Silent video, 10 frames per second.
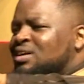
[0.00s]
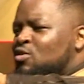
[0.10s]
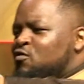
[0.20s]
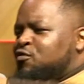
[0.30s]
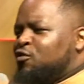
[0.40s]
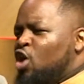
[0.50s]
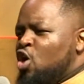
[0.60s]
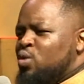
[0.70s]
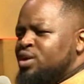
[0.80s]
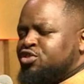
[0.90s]

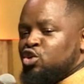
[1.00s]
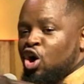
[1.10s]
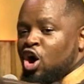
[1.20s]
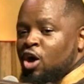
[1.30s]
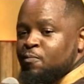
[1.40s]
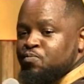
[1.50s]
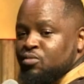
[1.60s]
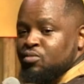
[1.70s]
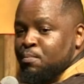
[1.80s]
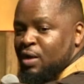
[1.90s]
flow with your
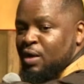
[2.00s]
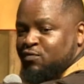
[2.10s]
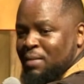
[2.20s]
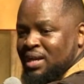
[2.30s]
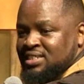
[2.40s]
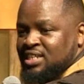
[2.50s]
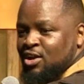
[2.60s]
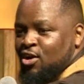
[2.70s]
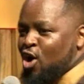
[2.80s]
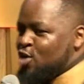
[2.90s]
performance
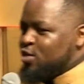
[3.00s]
or